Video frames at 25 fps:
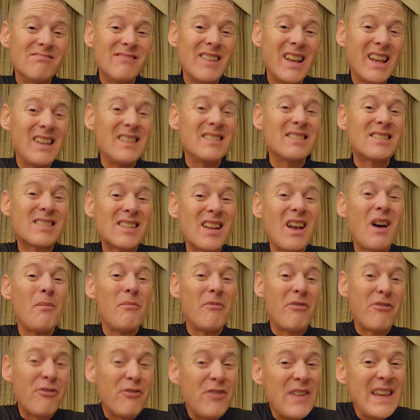in some
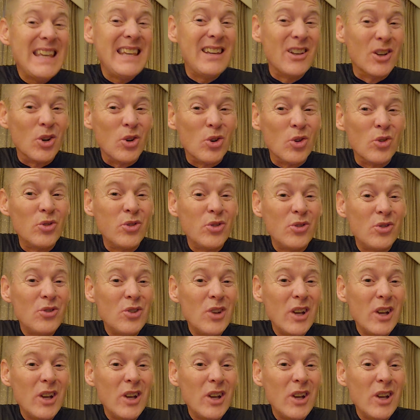field